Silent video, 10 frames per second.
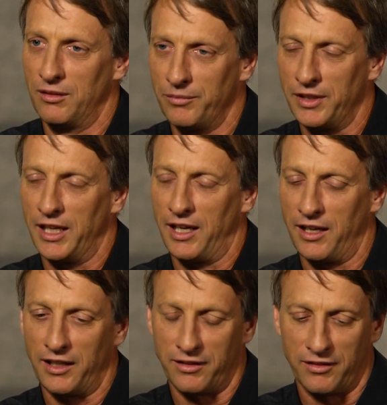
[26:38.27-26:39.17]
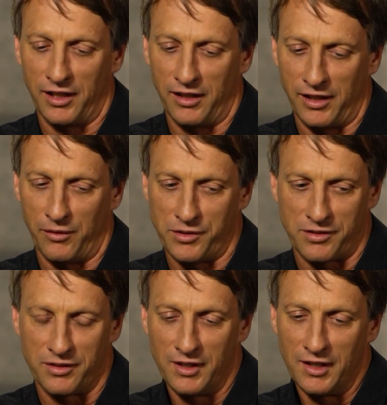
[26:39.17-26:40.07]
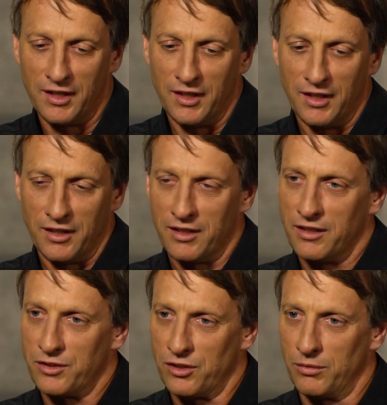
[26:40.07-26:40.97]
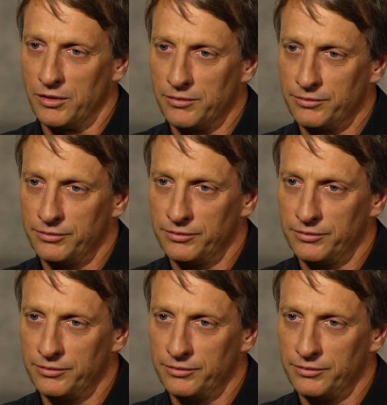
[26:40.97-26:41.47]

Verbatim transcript: um, yeah, I, I that was. So you're into enjoyable. technical